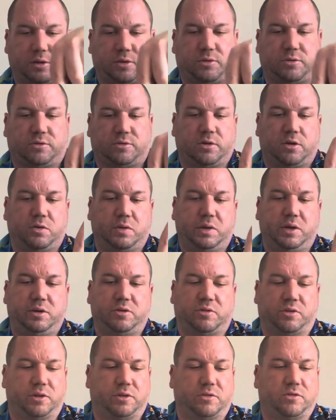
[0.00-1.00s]
so
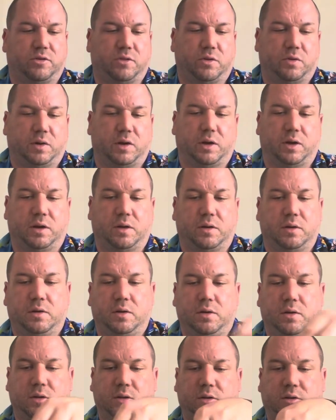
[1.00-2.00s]
easy to
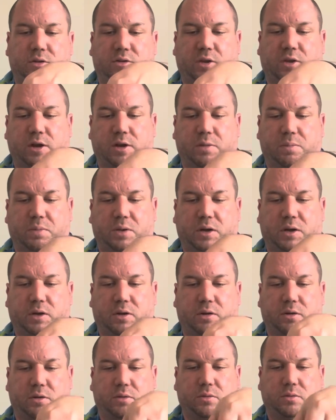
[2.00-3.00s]
take
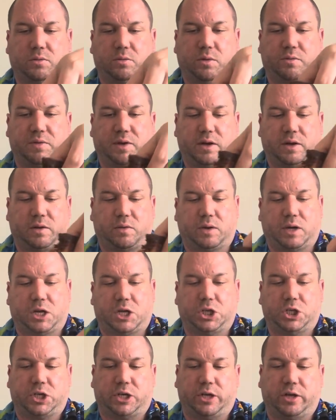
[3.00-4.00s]
apart without
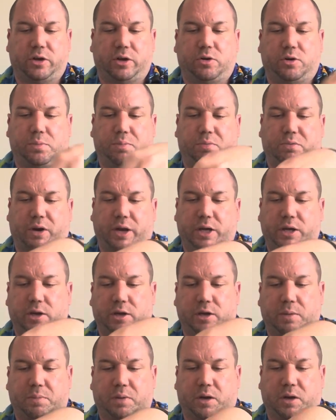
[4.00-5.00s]
actually all
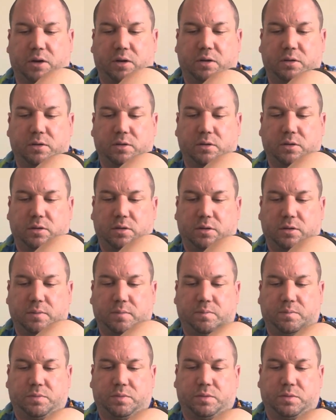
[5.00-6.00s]
breaking apart.
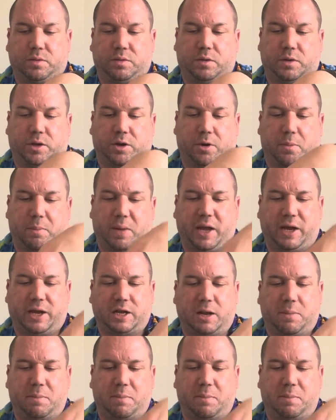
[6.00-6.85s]
You know, making a